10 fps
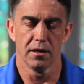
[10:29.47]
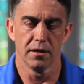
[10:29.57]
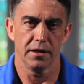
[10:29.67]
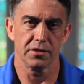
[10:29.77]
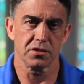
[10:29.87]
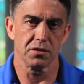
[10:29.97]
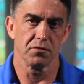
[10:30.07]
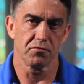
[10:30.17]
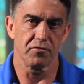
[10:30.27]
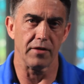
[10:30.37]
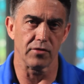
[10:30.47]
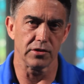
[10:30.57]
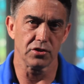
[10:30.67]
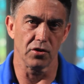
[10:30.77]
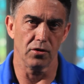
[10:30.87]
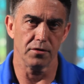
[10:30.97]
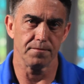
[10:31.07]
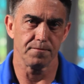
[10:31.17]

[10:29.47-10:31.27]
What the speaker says: his favorite shirt.